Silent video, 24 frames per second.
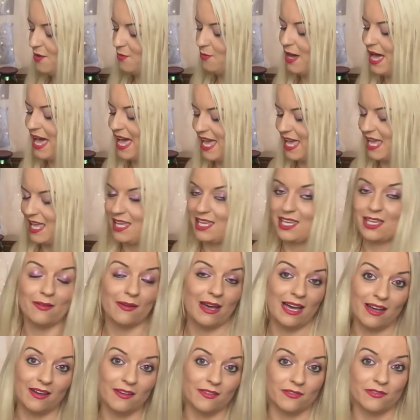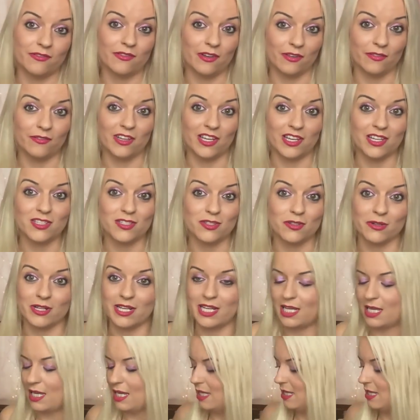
away, you have a victory